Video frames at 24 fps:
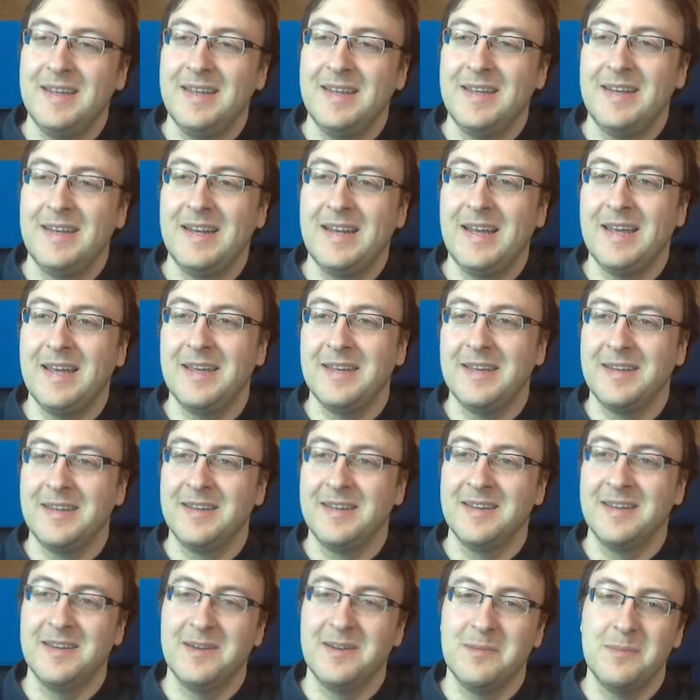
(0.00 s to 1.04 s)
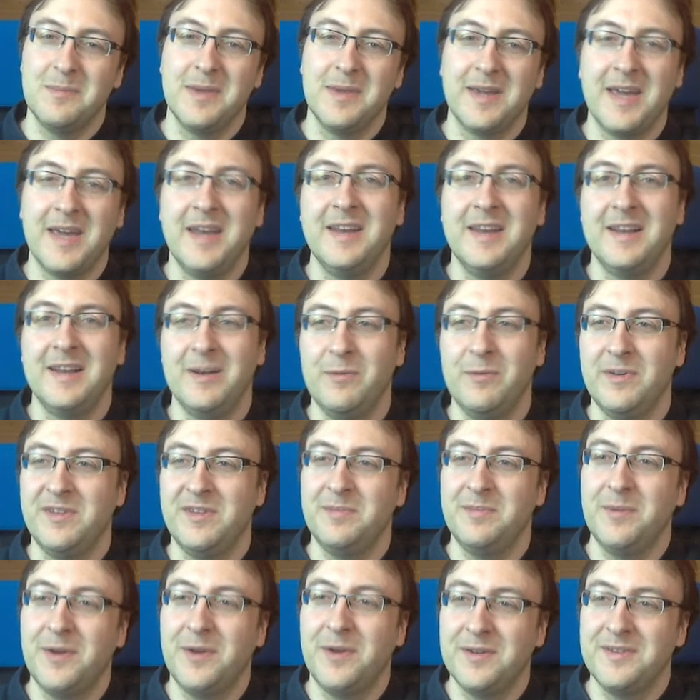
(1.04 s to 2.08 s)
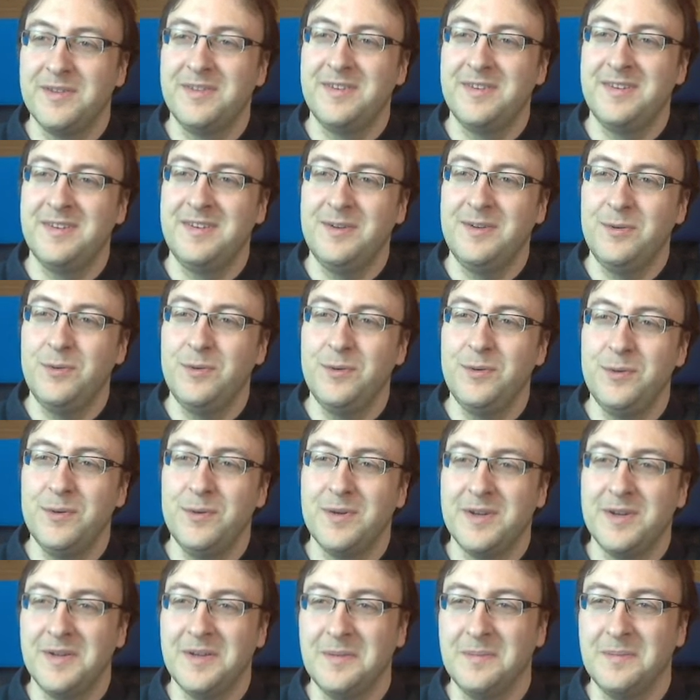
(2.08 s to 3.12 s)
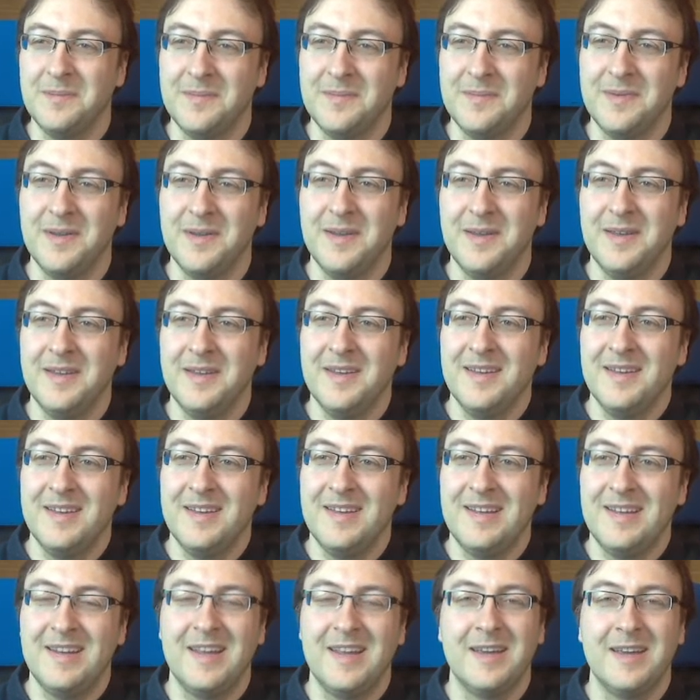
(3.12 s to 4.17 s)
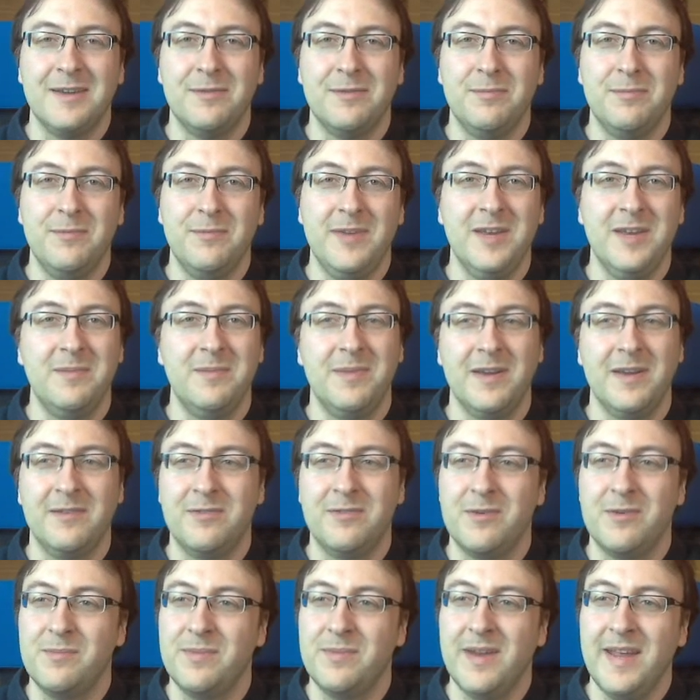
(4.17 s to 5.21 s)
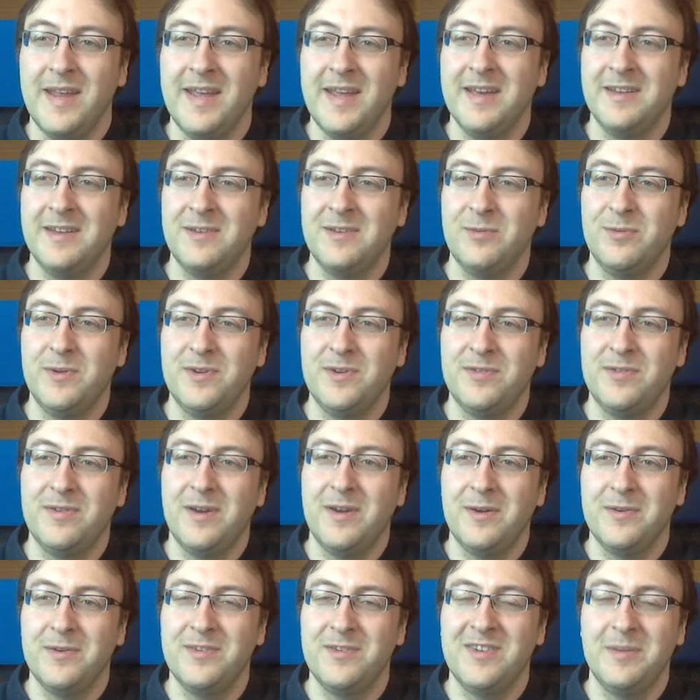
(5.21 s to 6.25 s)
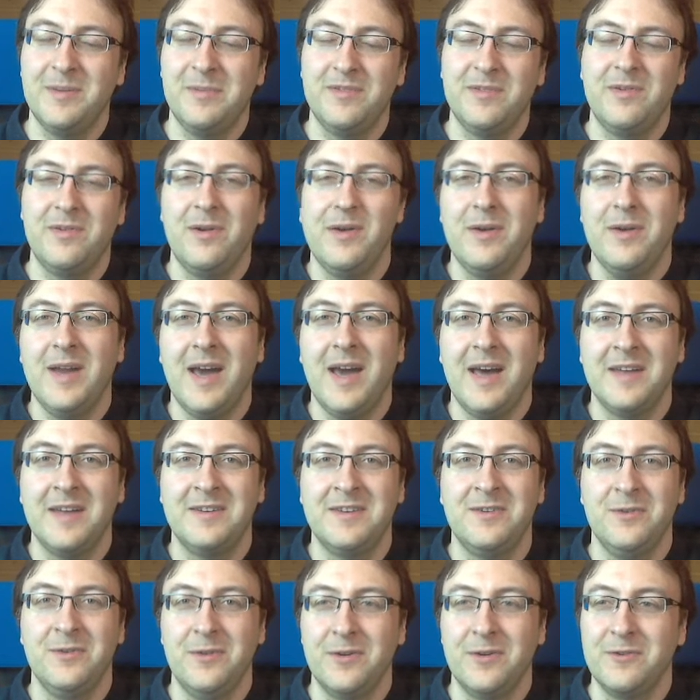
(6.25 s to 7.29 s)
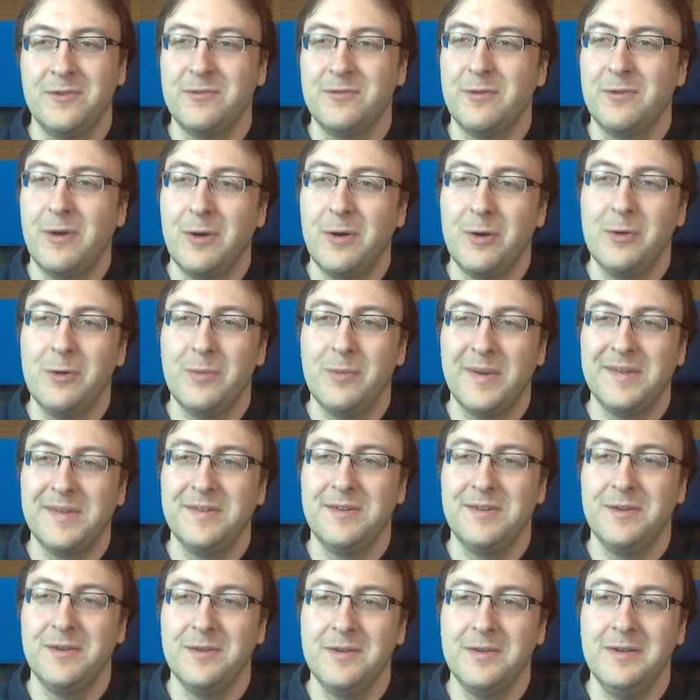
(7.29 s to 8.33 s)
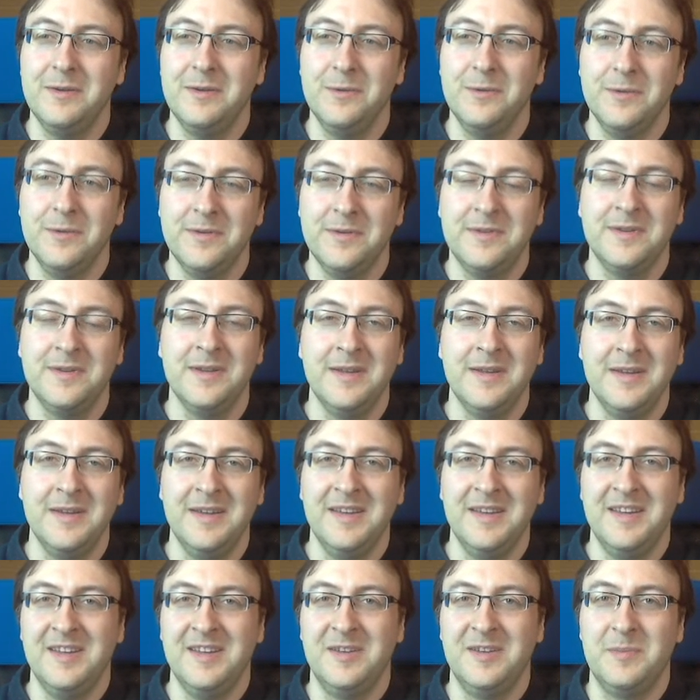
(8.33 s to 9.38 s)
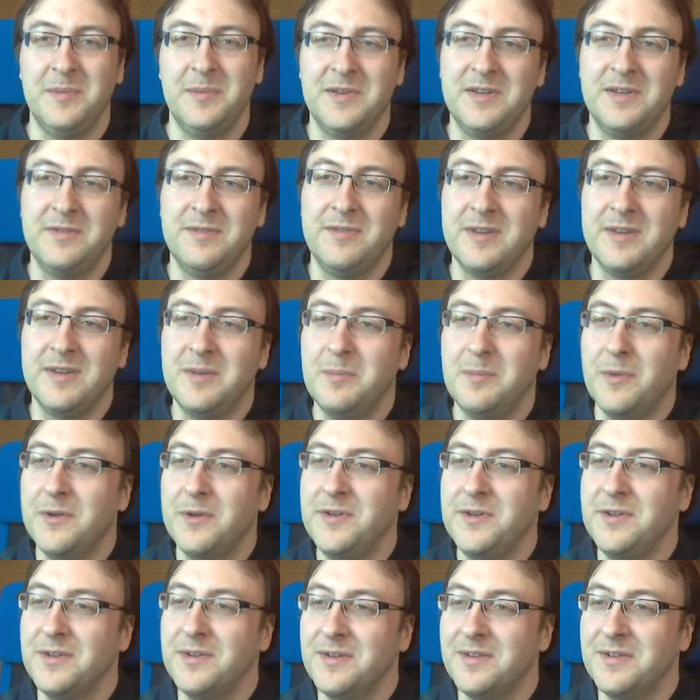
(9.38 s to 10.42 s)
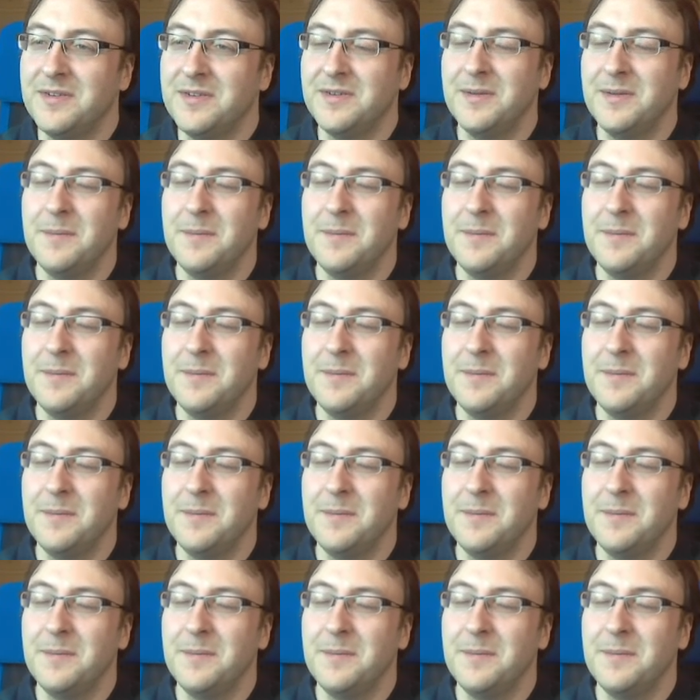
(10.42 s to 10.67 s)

like a mechanical response to like feedback from players which found chips very hard to control once you lose specific modules.